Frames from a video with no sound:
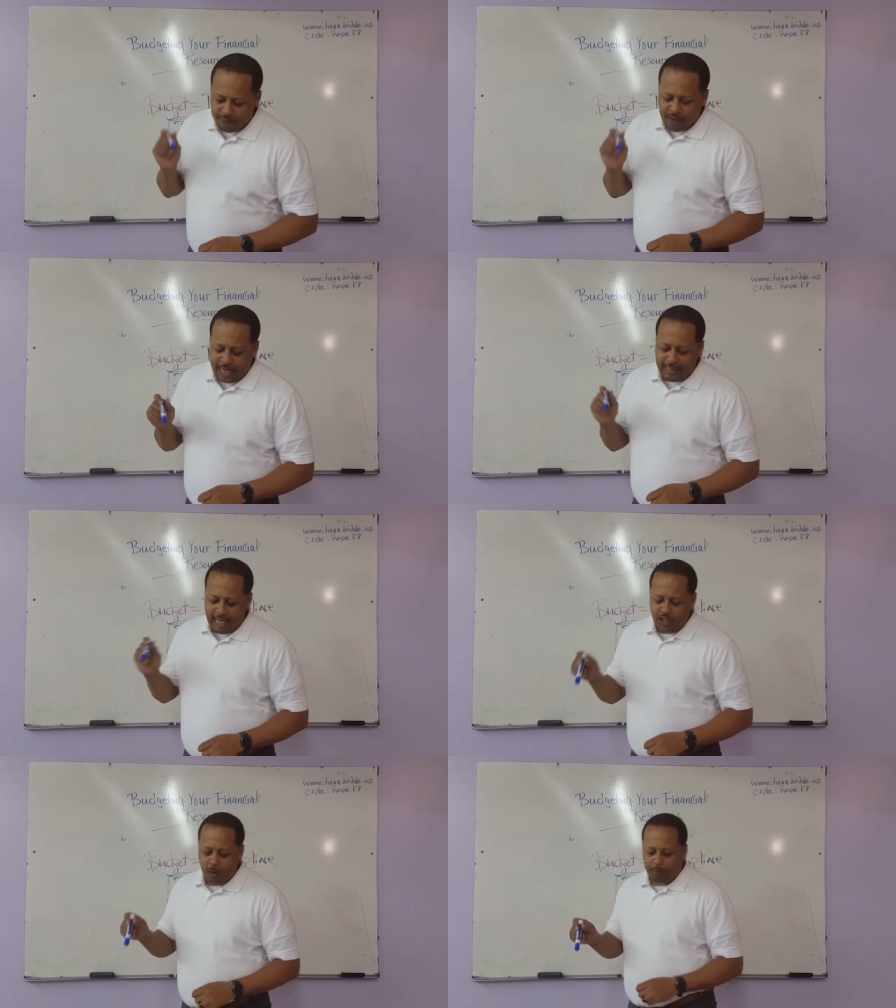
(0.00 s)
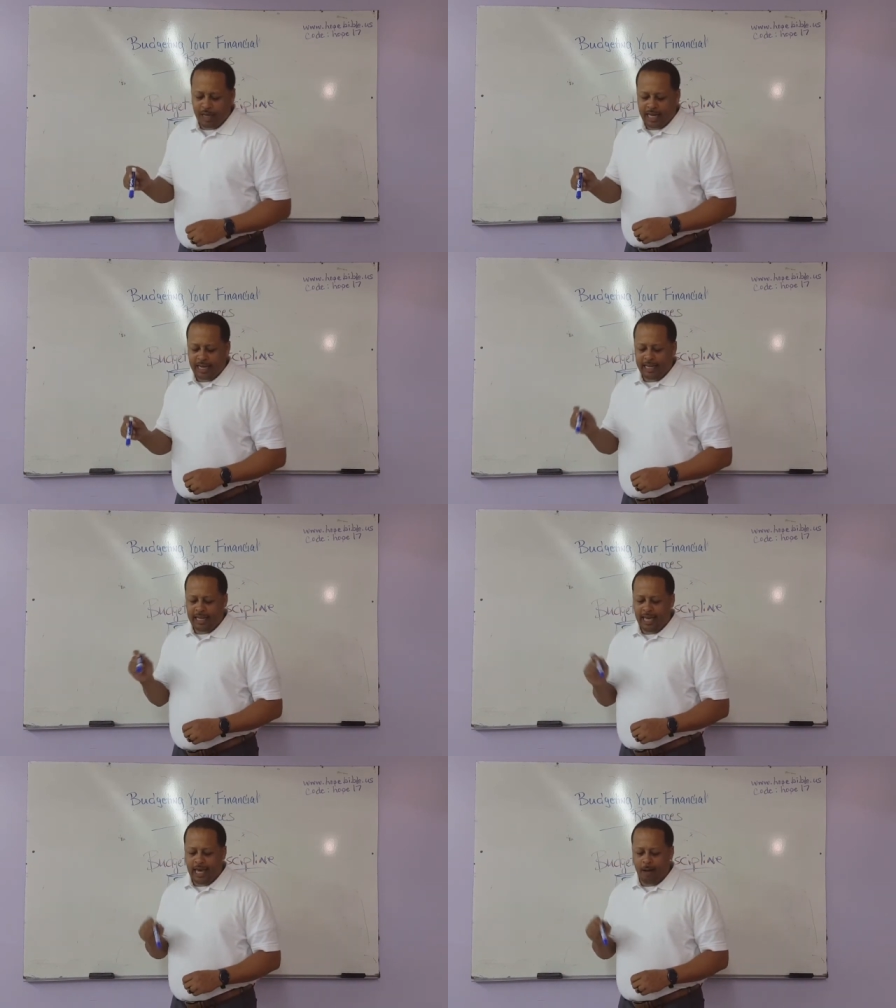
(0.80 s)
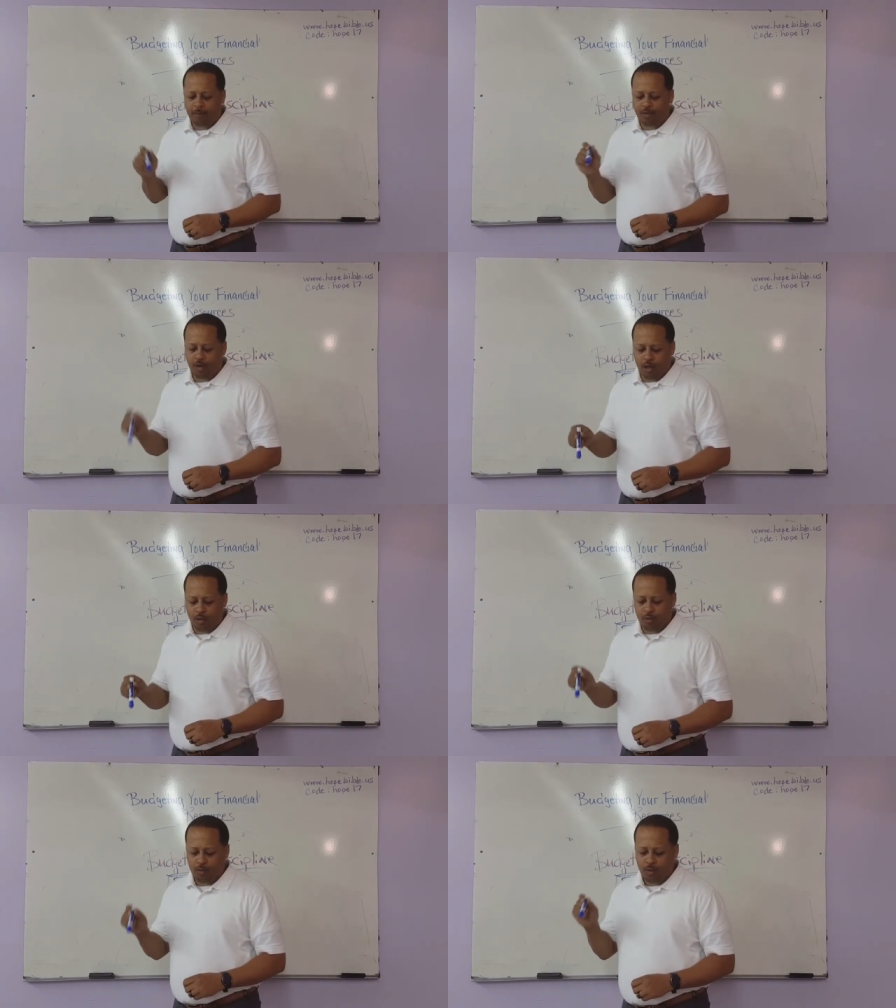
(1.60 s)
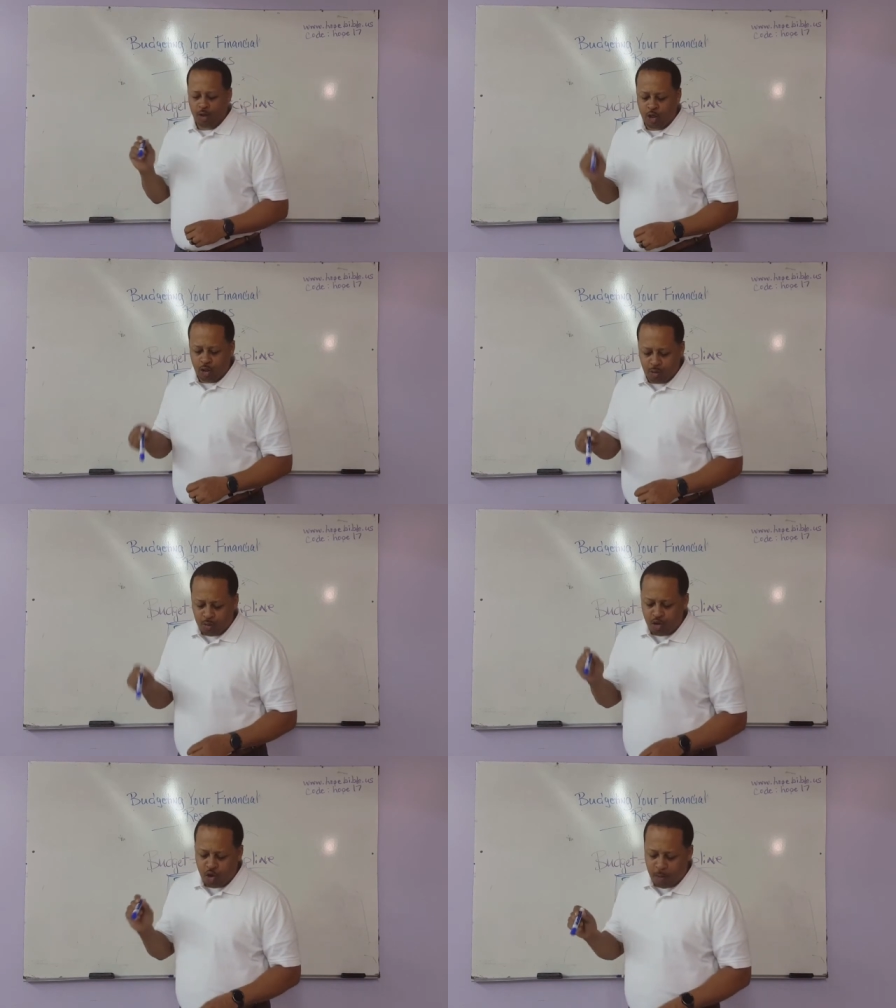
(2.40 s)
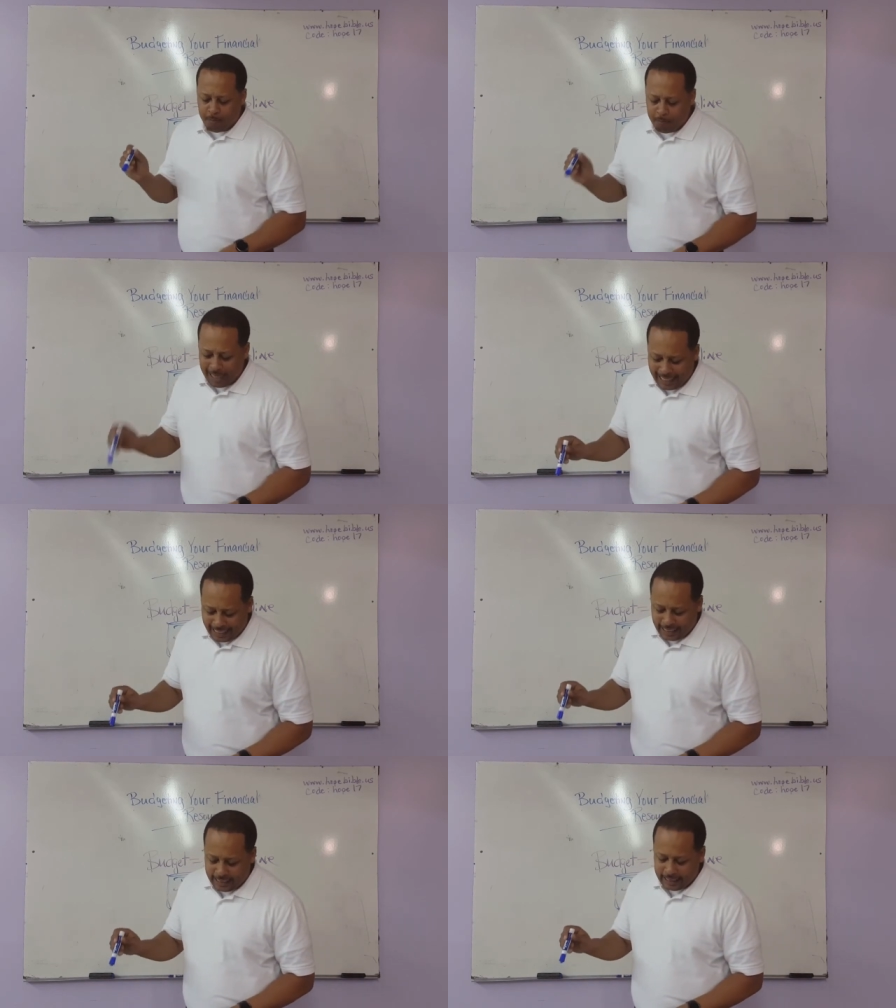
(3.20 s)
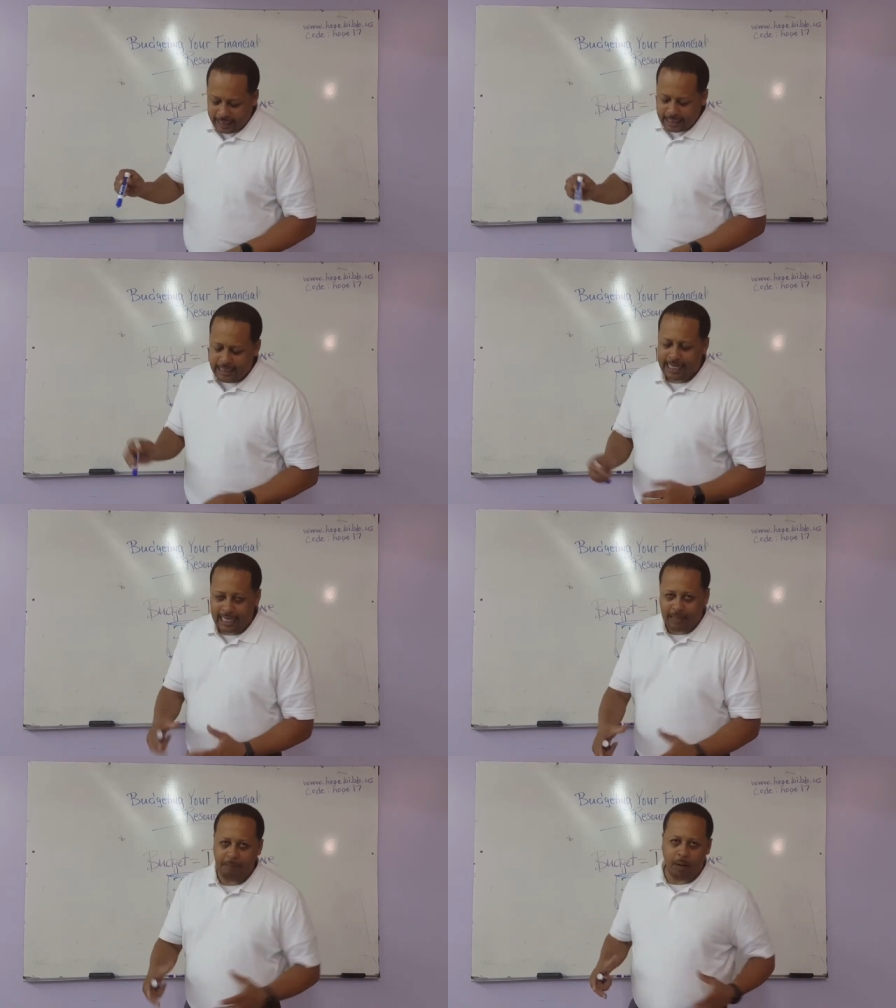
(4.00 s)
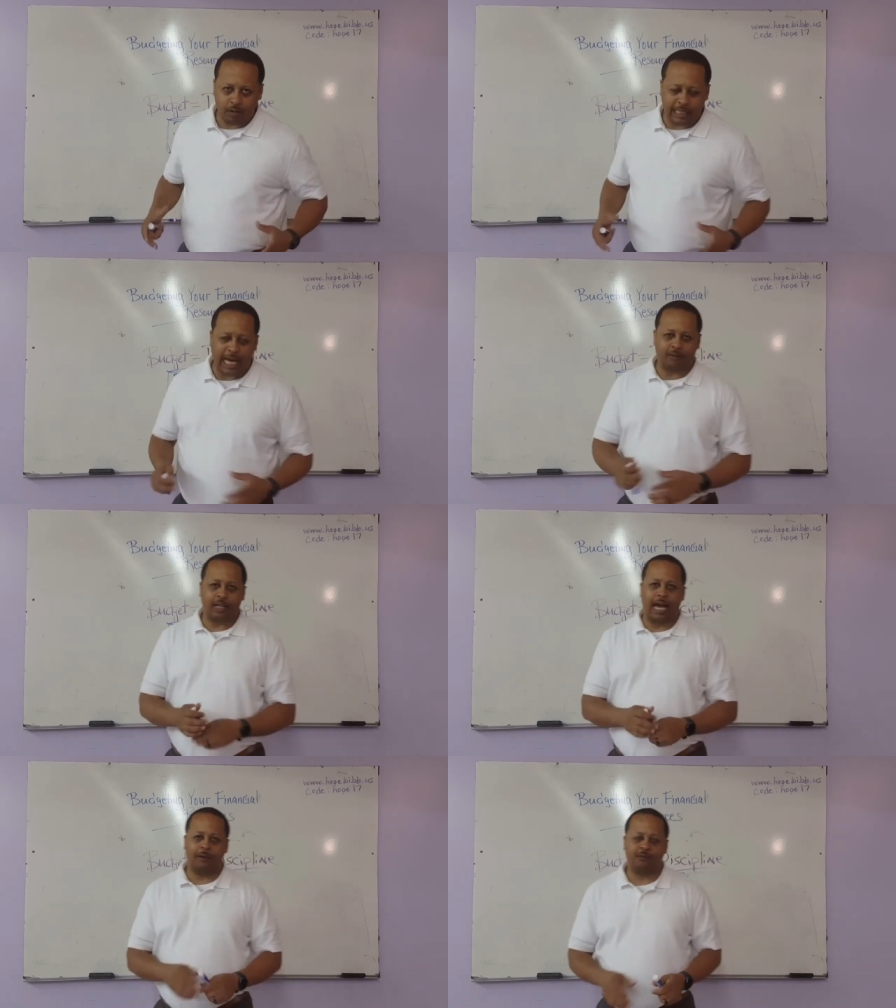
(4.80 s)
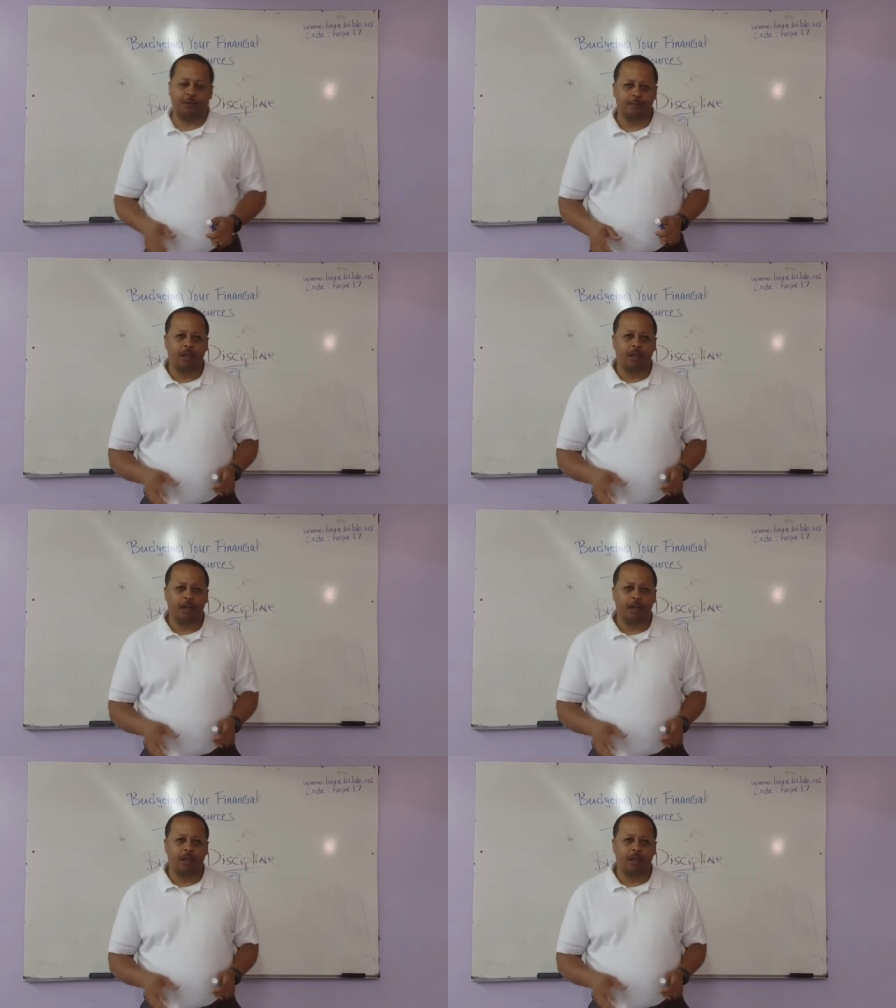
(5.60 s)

Financial planning helps you use your money to get the most out of life.